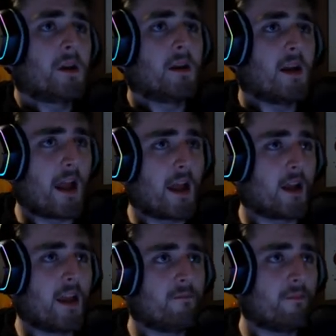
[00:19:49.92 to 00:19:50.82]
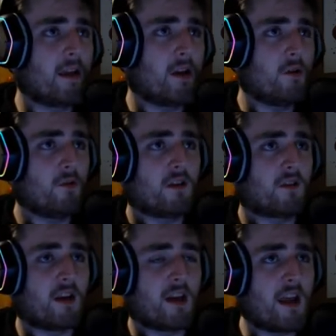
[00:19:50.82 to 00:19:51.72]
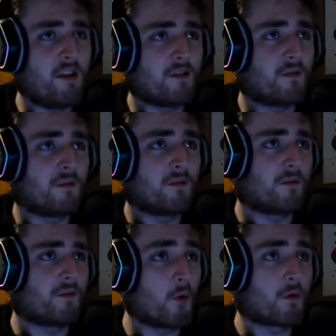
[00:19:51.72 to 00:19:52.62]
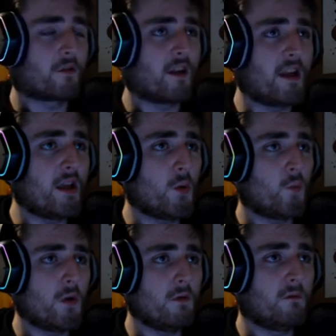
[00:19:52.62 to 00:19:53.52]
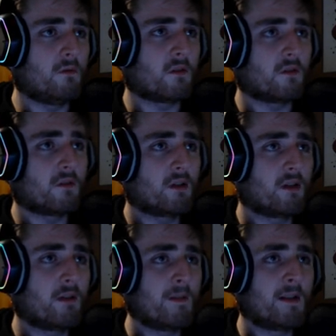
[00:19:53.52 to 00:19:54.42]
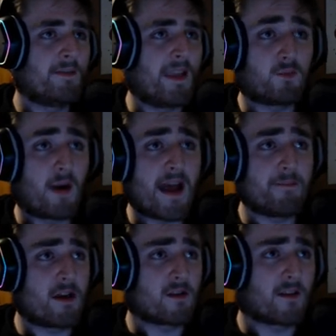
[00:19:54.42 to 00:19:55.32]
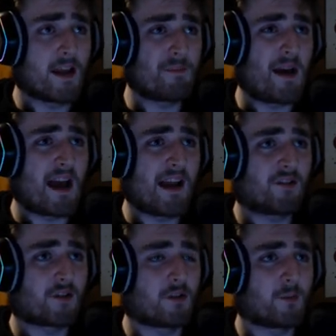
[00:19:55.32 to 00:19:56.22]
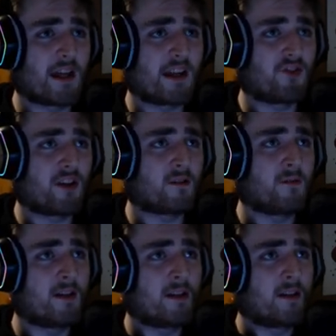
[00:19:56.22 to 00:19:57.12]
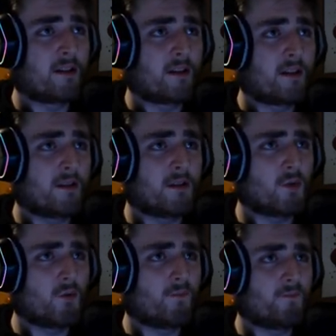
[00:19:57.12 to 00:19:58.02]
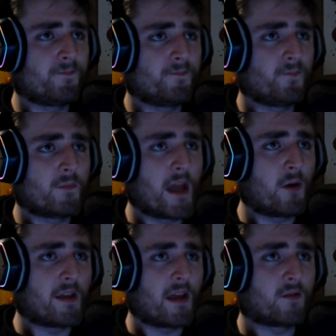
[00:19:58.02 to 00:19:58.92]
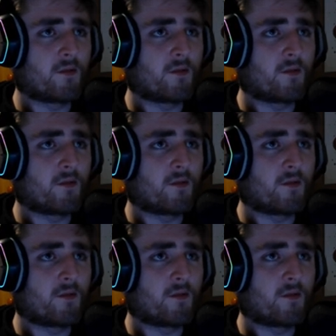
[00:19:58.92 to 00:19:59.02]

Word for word: And it can even be used as an adhesive of sorts to heal wounds. That's why I'm here to get my hands on some of that gel. No, how was I?